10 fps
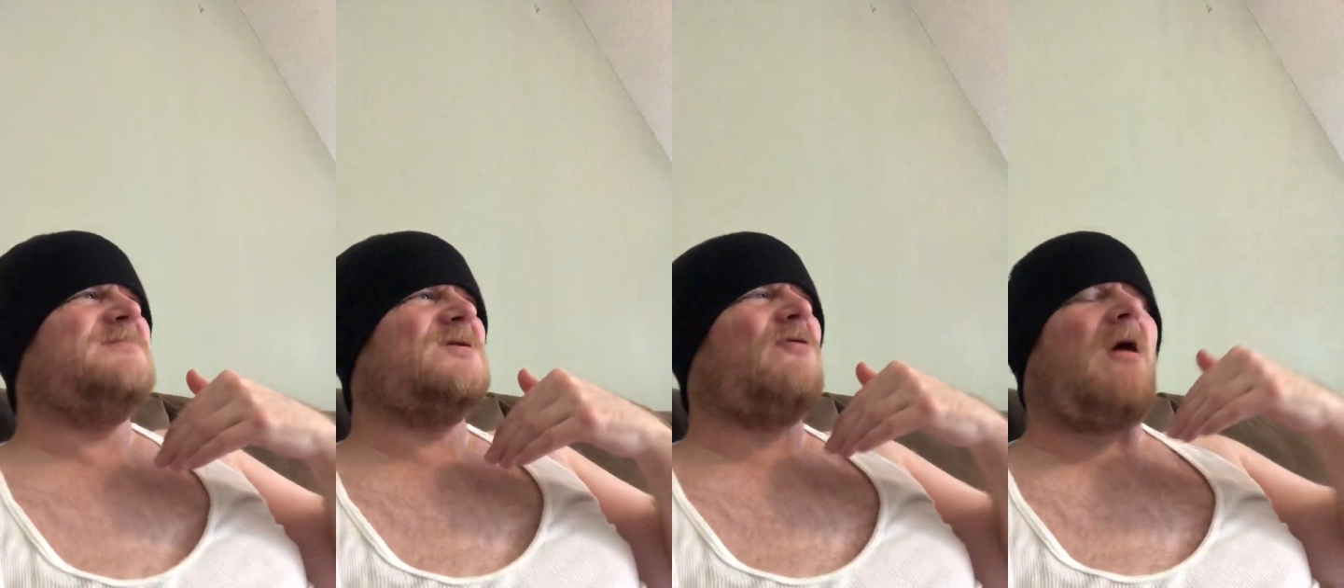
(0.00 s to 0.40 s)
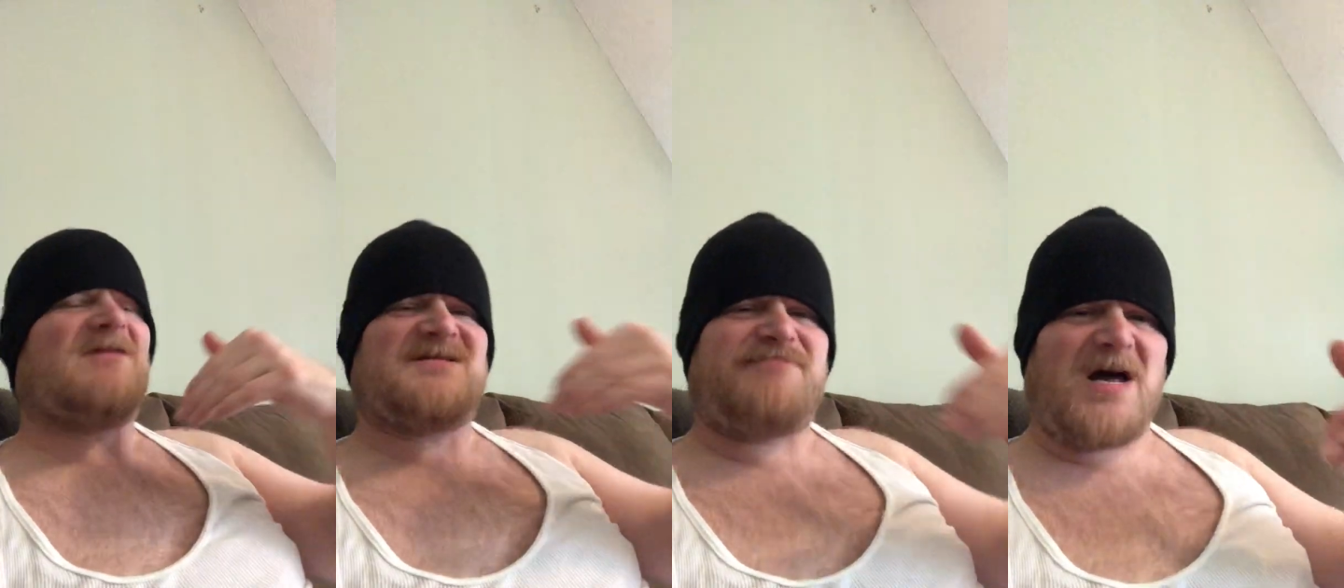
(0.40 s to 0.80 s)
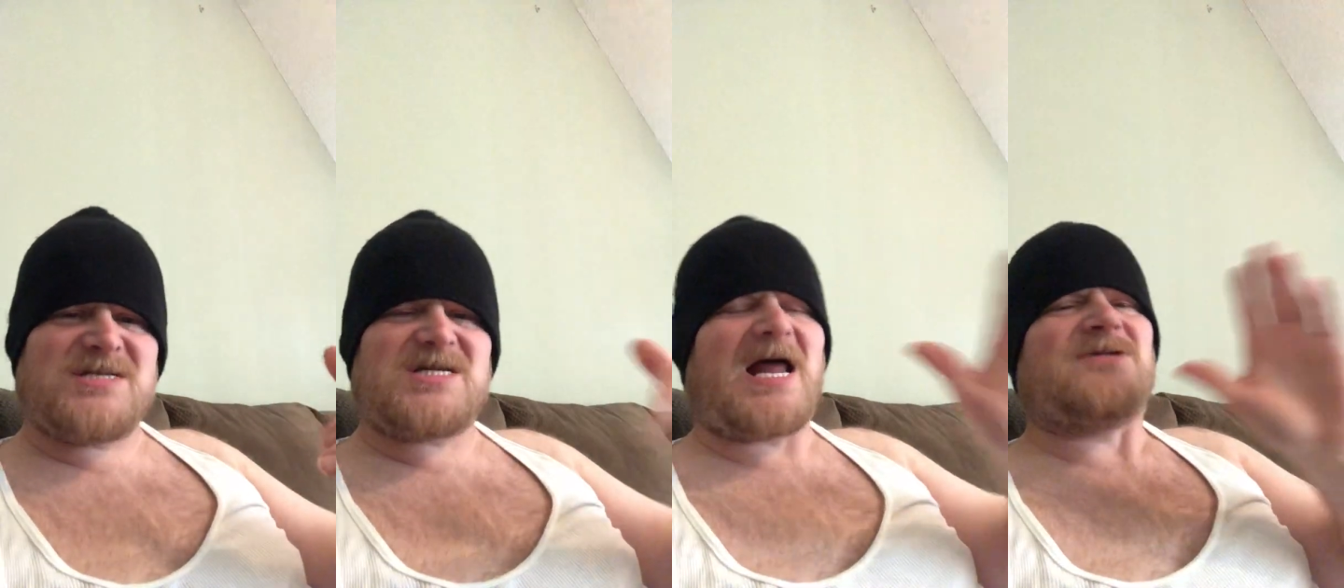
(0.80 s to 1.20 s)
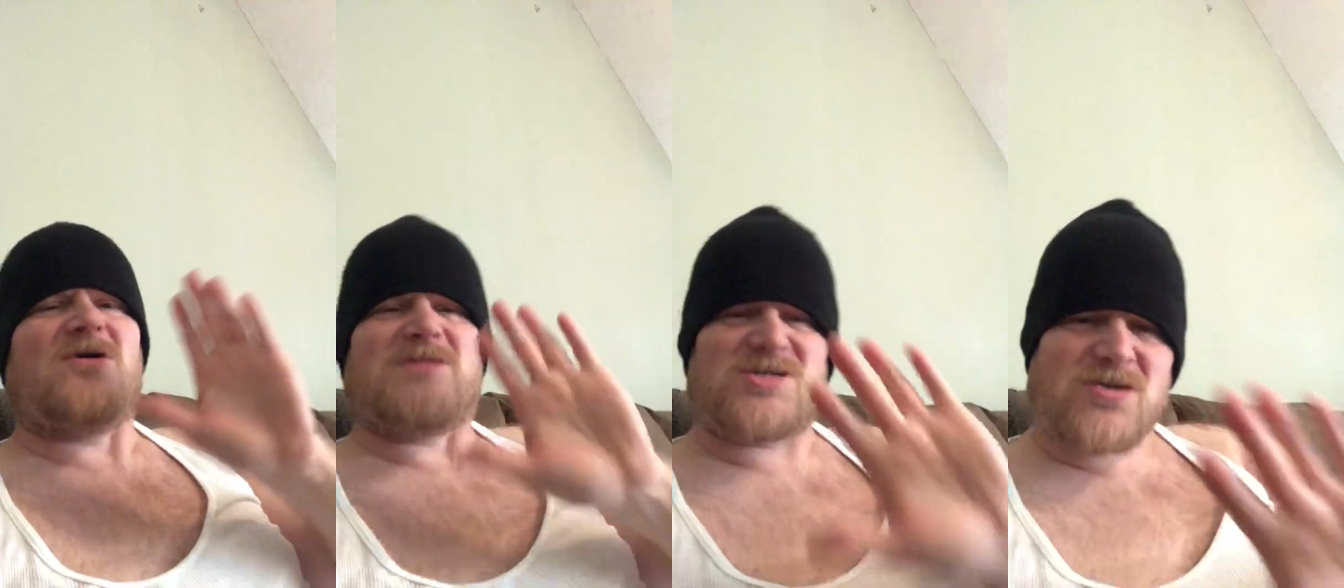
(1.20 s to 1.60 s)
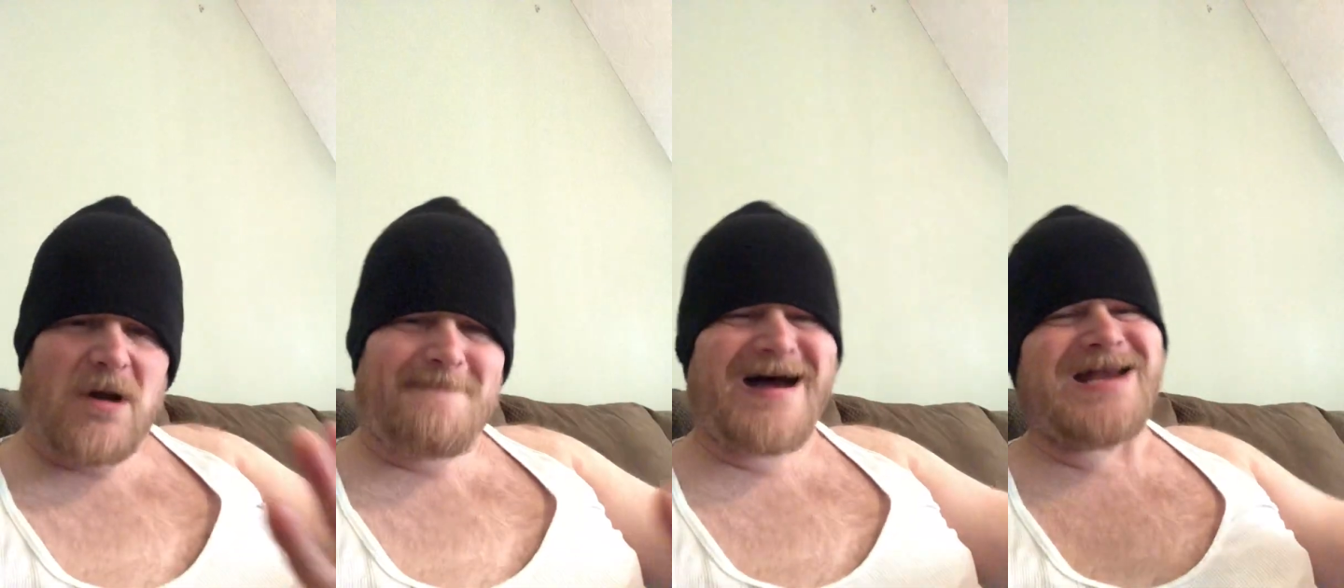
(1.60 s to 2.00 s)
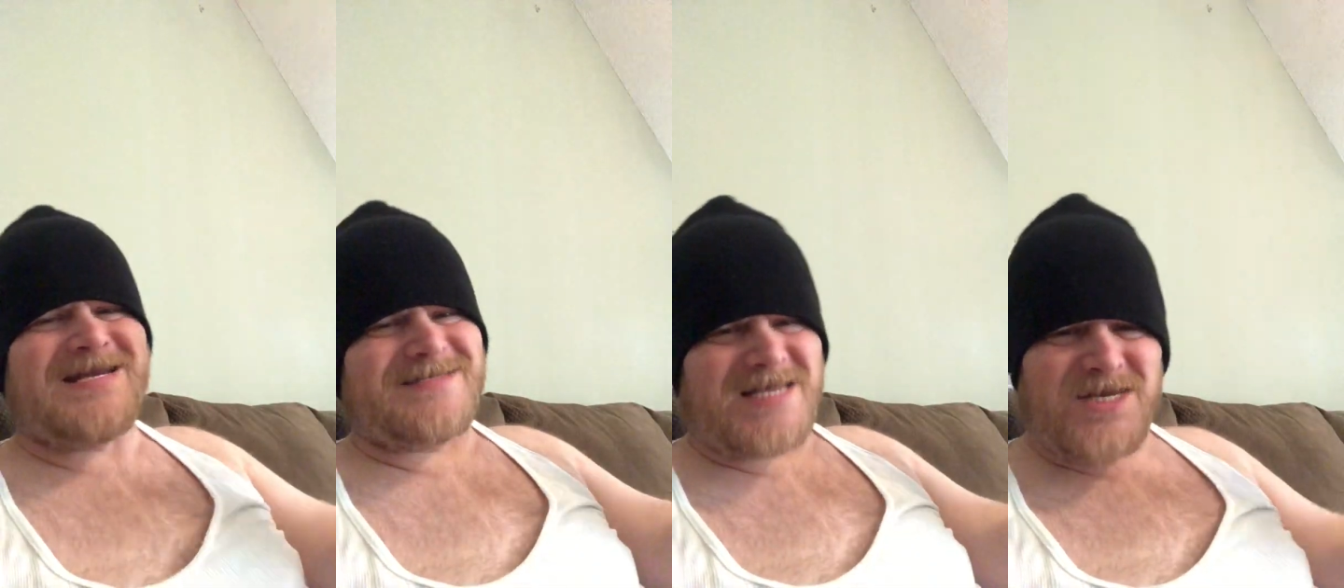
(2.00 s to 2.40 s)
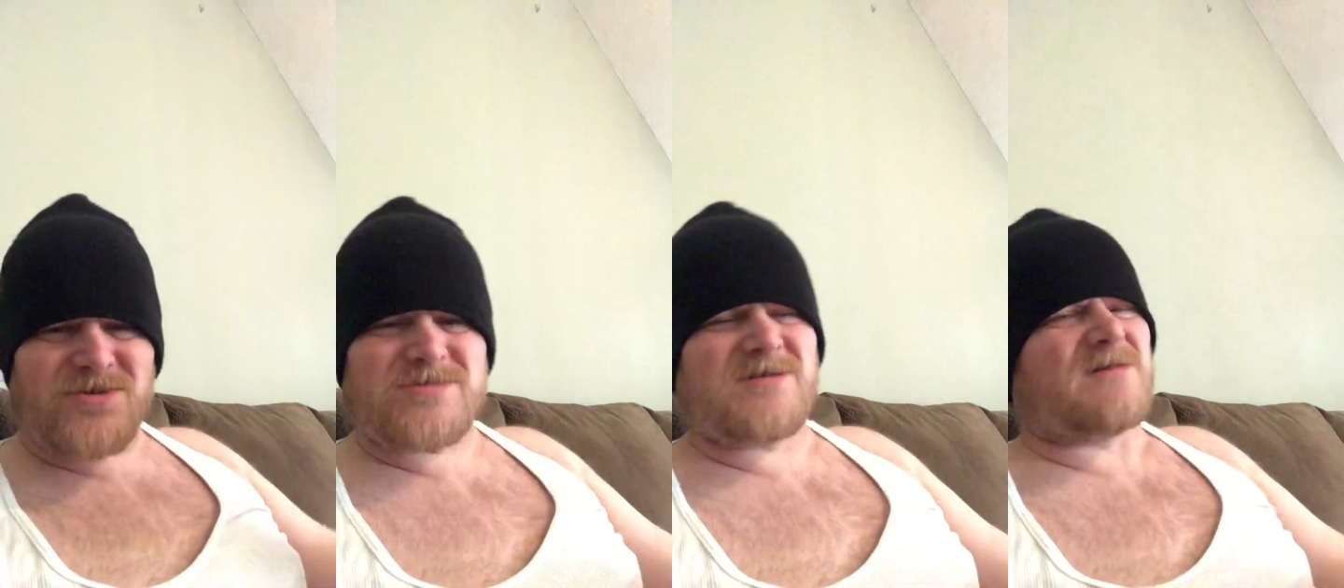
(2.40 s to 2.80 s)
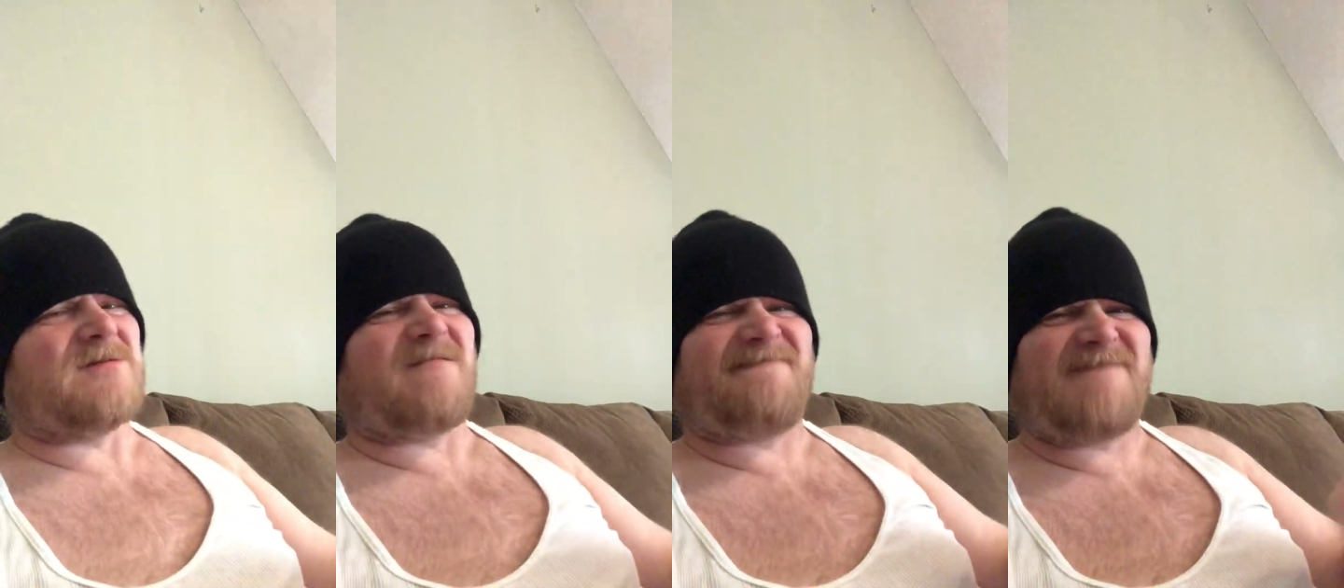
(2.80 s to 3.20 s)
all this bloodshed. I know that you're a mighty leader. You're